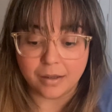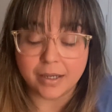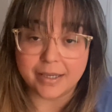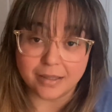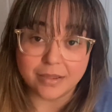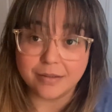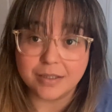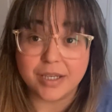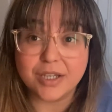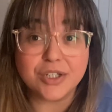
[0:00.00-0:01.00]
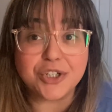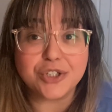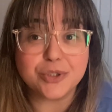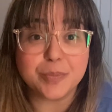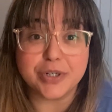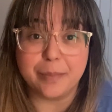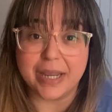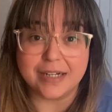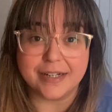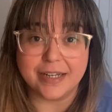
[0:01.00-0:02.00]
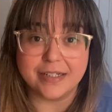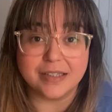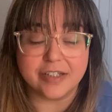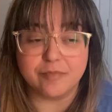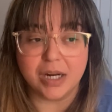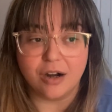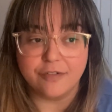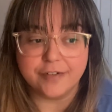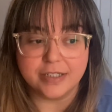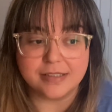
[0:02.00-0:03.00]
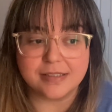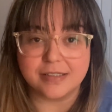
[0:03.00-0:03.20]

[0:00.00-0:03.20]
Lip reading: again, just put a band-aid, leave my office,